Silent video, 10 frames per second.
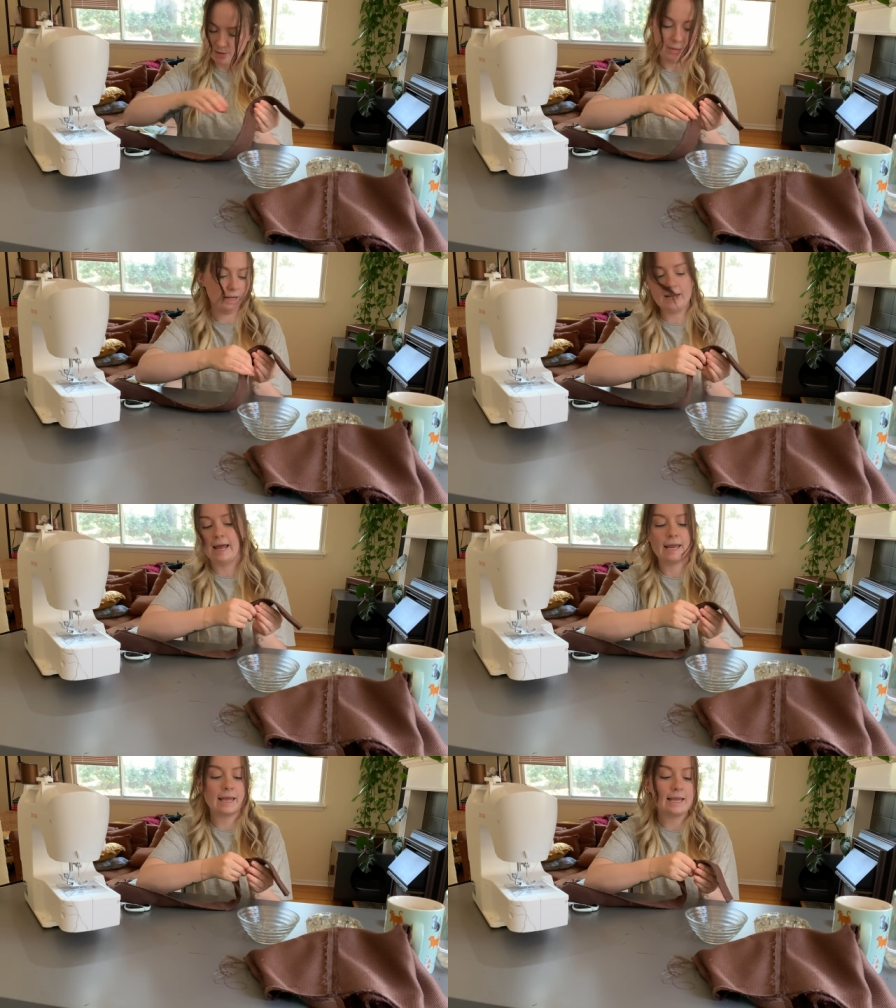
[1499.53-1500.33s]
me to,
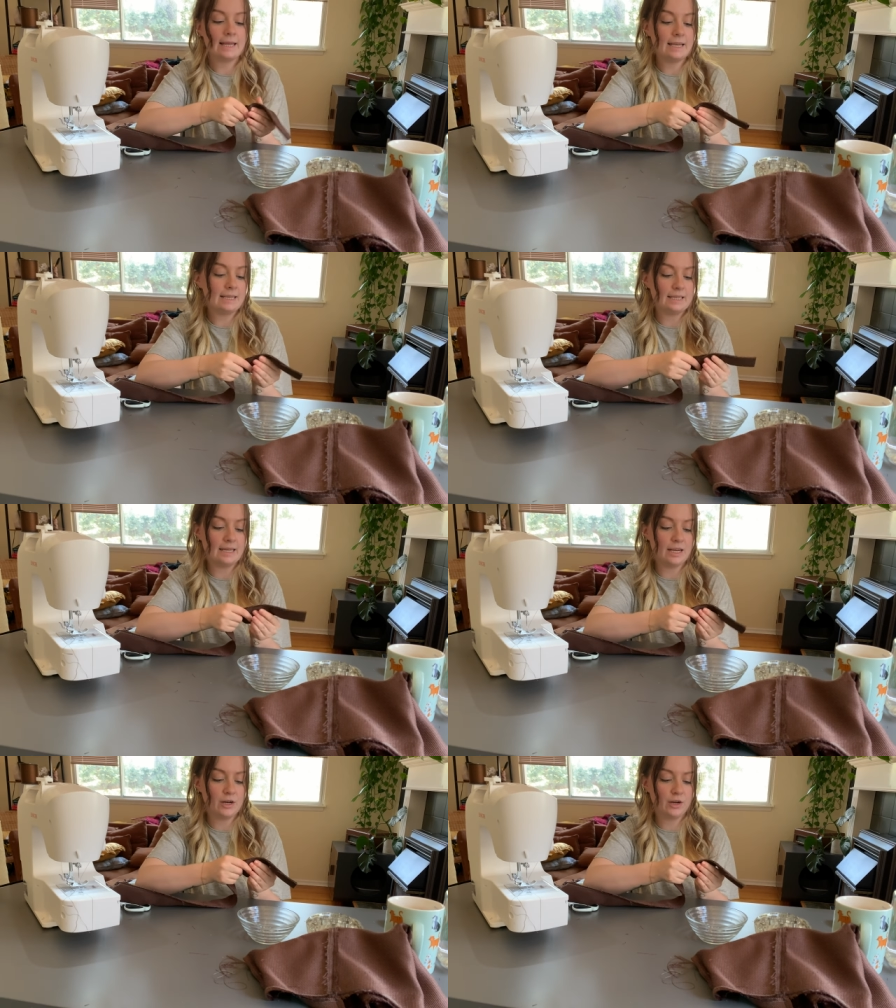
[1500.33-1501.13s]
like, eat
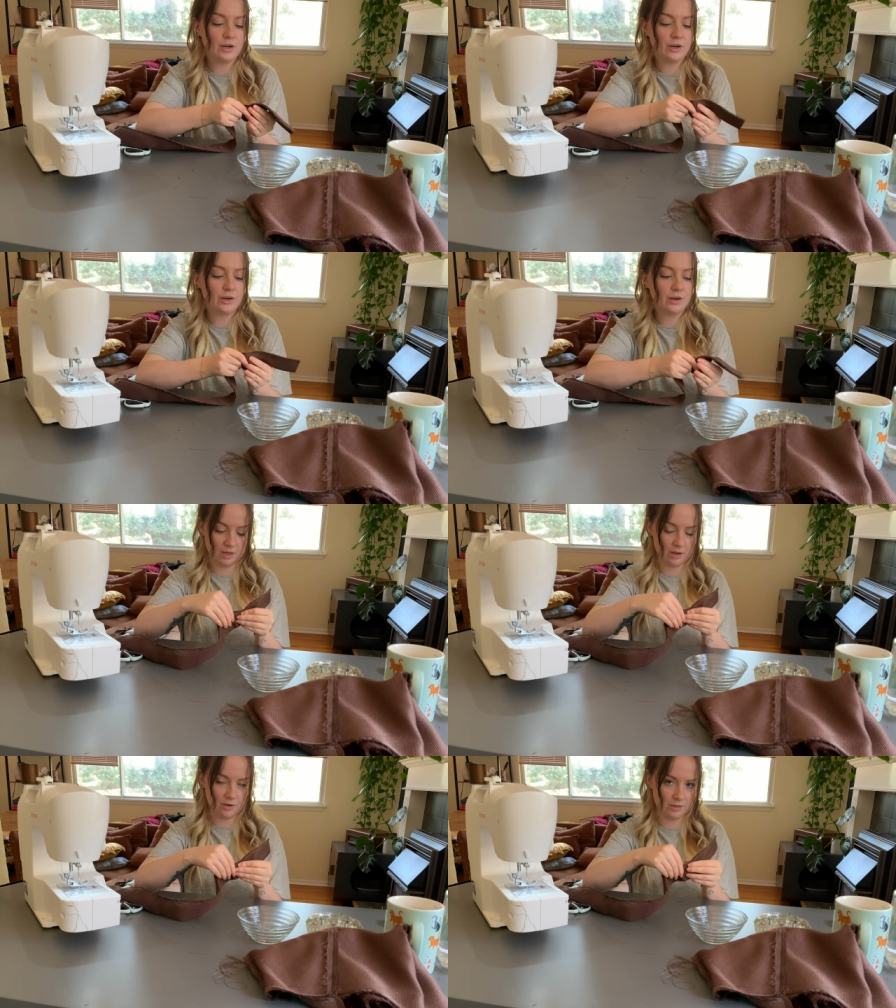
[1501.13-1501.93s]
dinner.
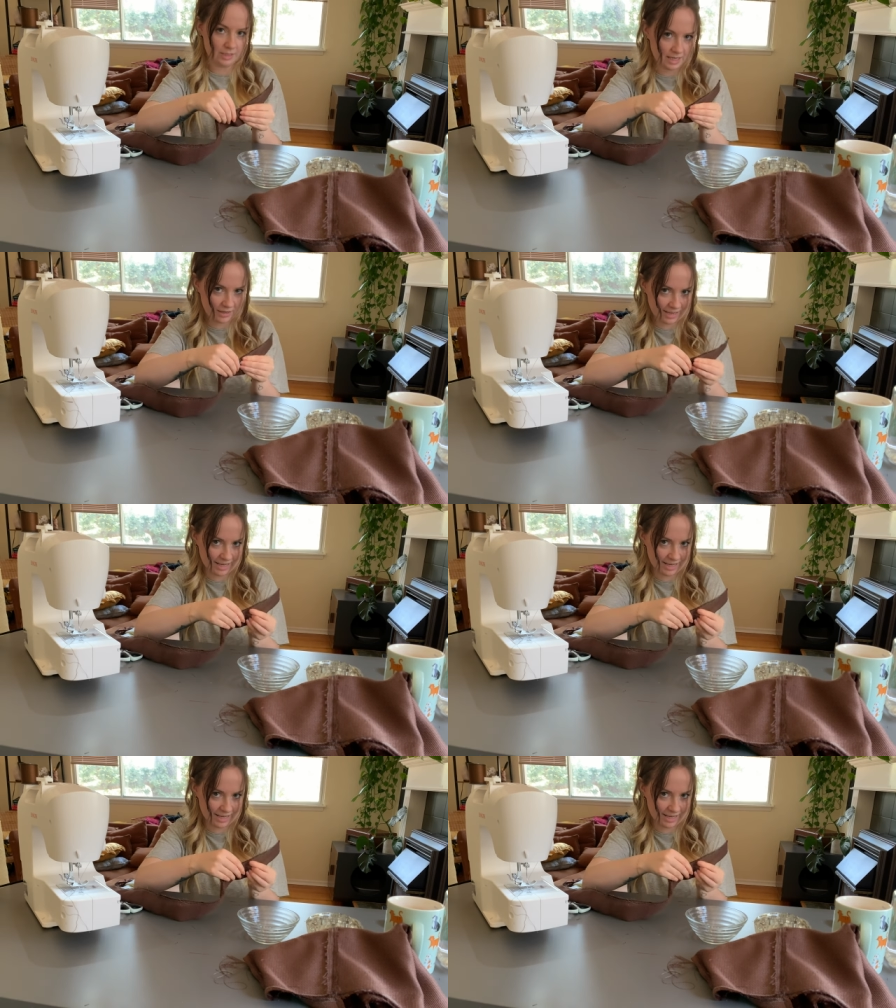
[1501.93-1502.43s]
I couldn't tell you